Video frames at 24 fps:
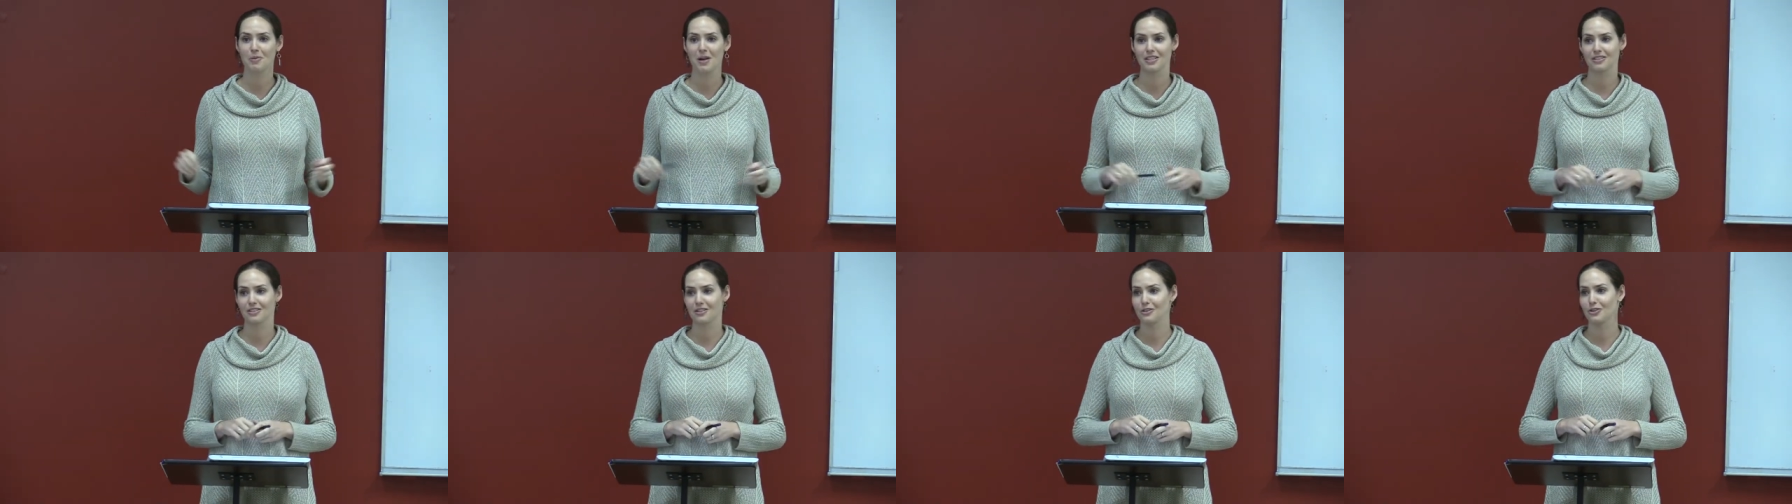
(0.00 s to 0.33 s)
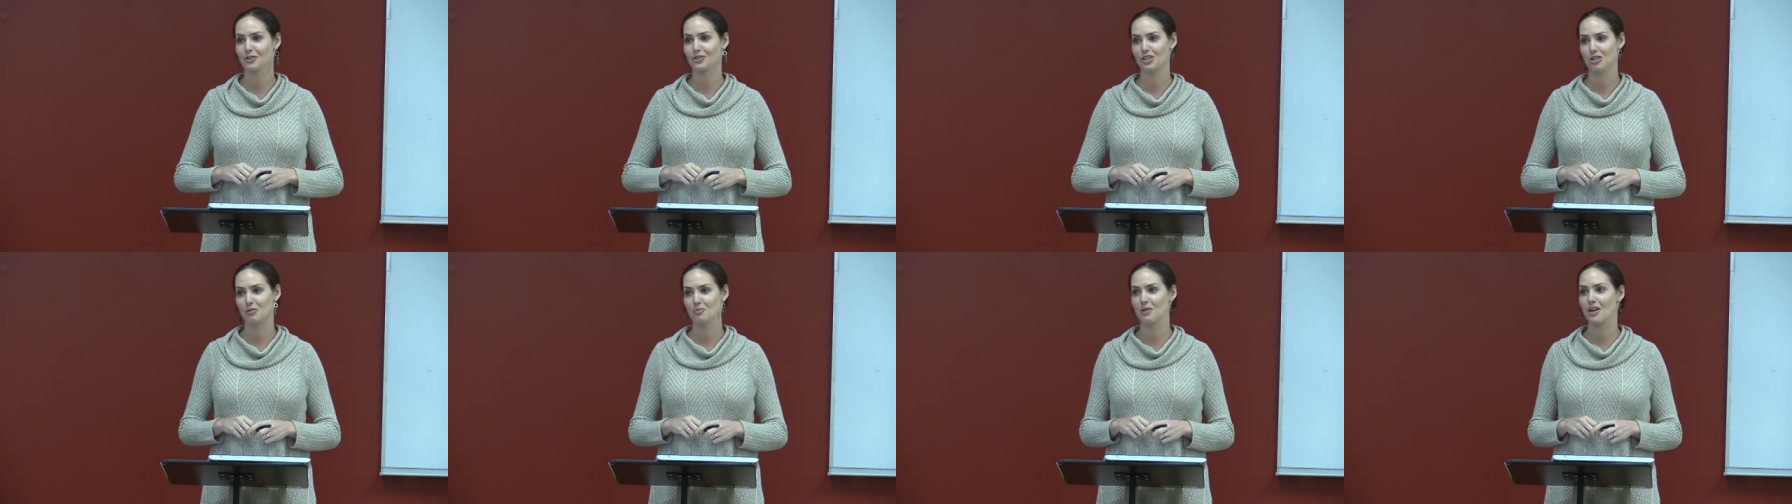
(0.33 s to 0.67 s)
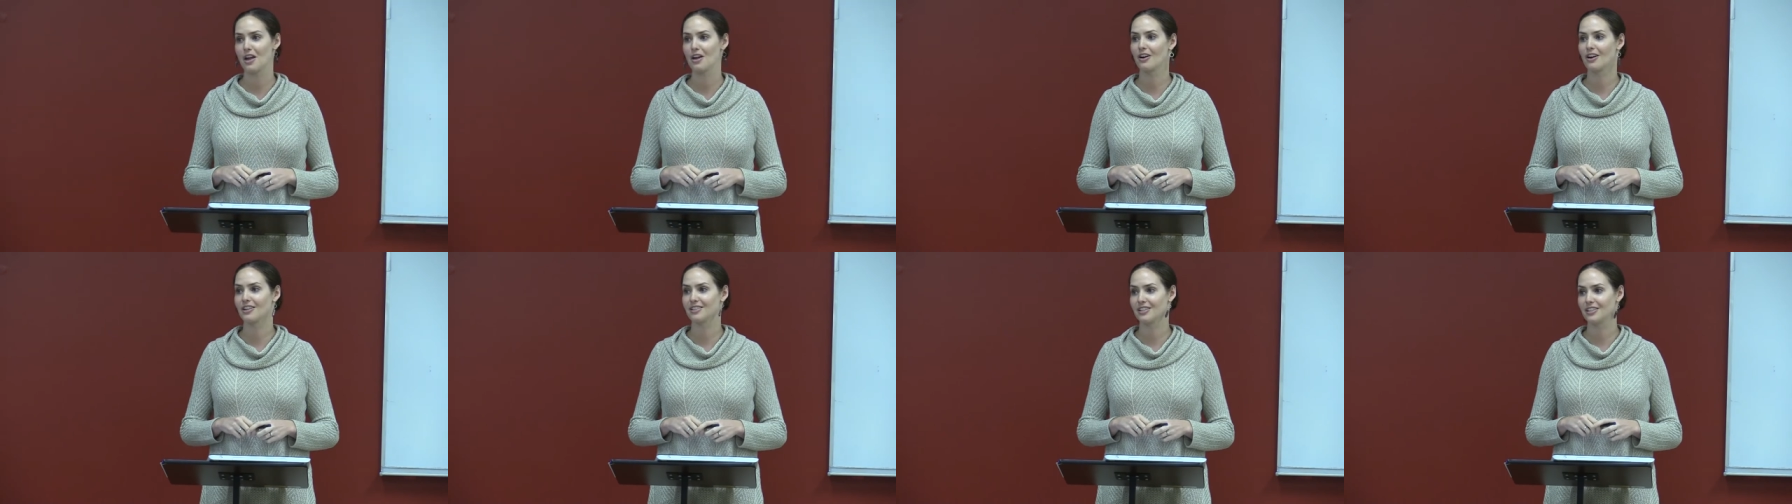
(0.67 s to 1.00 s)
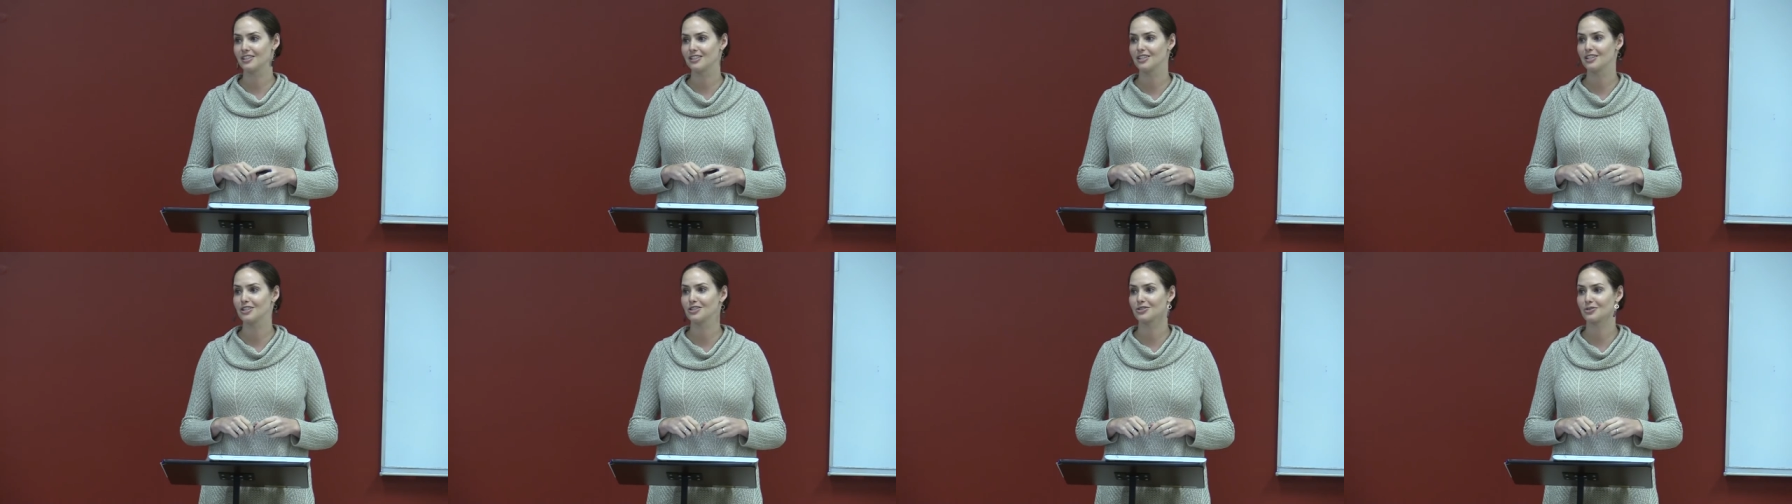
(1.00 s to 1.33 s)
based on their G P A or S
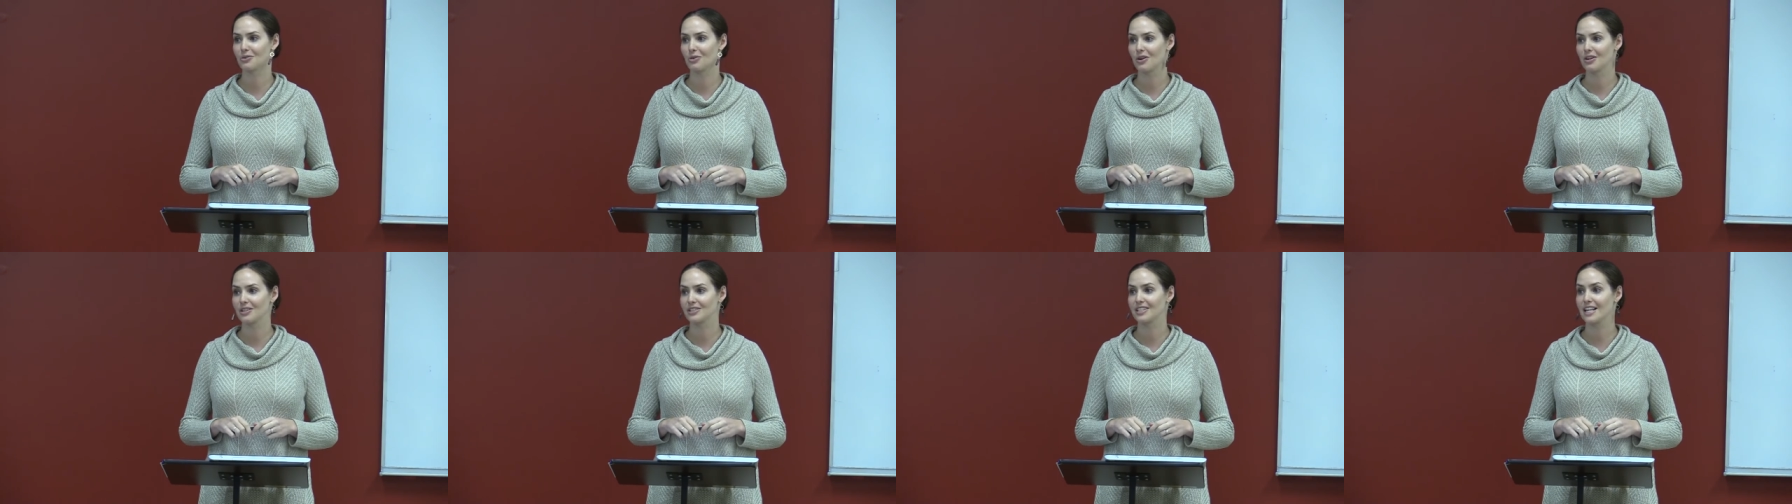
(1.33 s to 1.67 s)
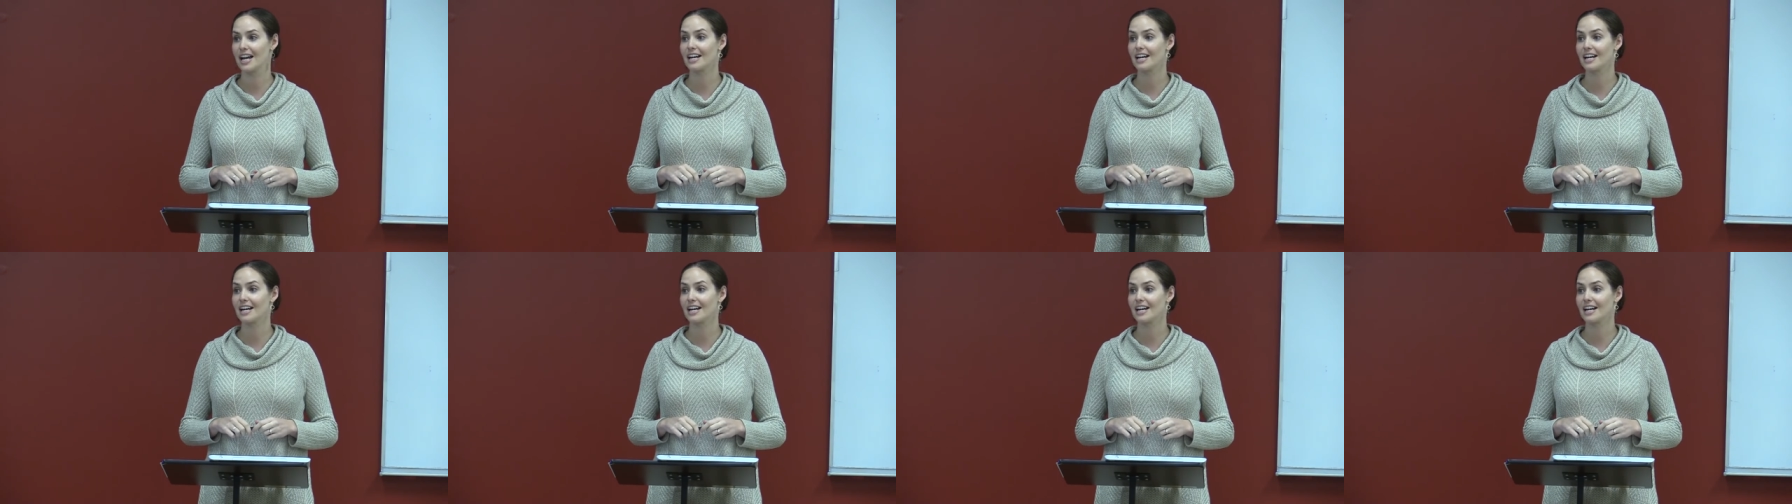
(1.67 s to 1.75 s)
A T scores.